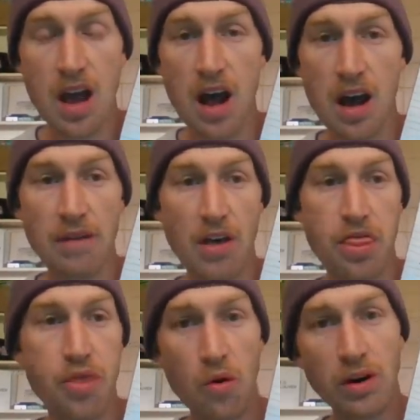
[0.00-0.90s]
of
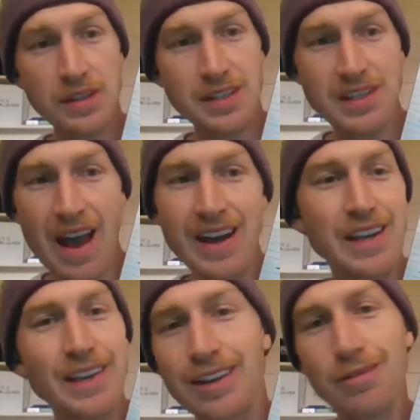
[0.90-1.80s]
Thor's
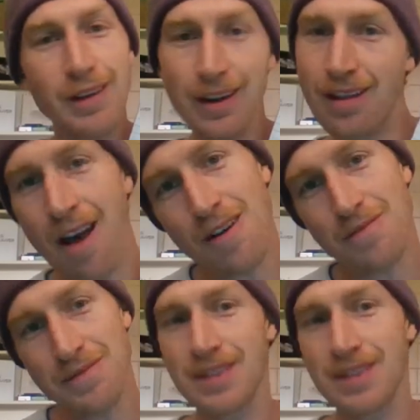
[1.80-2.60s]
tiny, cute little home.